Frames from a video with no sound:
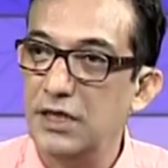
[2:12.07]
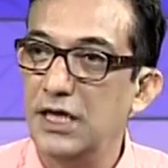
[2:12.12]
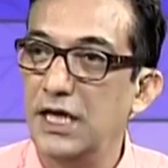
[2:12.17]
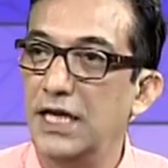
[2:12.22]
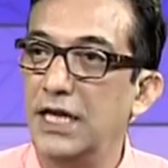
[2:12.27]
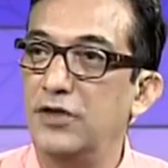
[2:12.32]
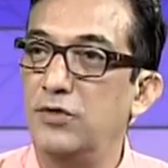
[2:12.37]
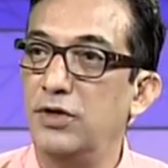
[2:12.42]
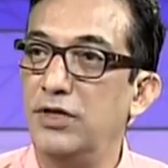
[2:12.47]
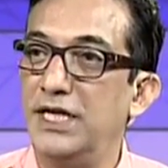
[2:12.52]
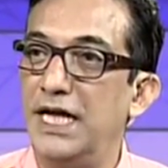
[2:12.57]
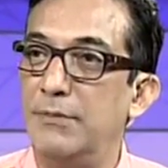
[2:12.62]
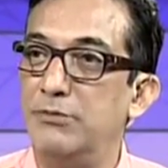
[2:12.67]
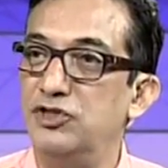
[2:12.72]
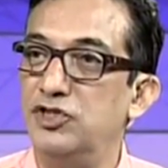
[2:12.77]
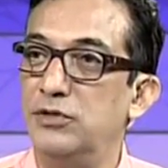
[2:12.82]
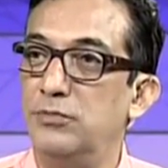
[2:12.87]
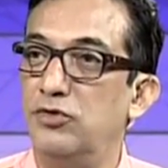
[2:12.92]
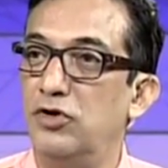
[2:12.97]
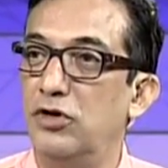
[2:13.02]
and I don't want to
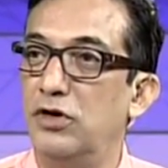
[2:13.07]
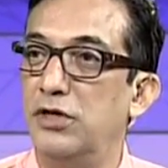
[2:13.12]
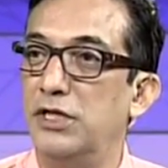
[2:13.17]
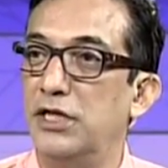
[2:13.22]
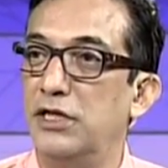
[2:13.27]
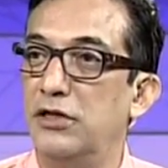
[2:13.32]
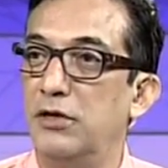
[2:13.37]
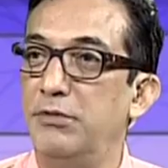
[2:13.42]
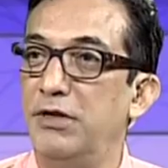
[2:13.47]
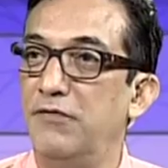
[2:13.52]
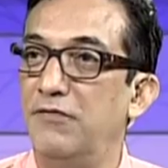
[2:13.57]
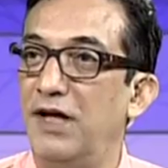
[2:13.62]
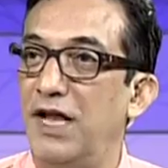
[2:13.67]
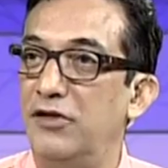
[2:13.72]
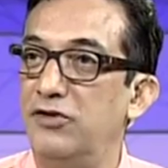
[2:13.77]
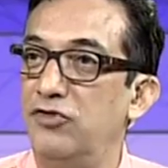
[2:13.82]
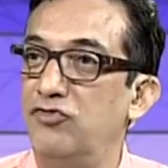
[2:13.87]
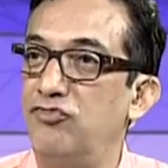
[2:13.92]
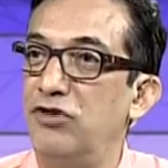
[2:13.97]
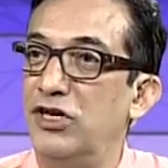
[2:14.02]
damage the book because it's going to be a
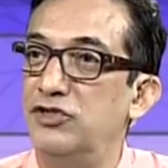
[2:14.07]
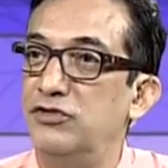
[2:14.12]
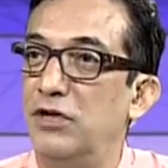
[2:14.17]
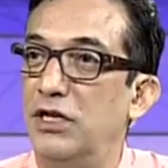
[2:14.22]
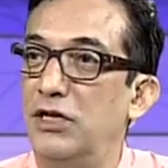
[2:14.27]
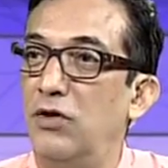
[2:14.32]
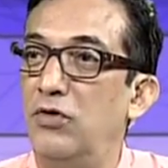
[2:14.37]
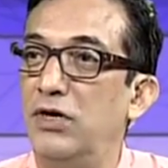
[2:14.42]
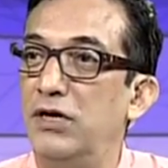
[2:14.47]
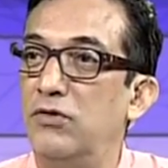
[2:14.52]
valuable treasure I'll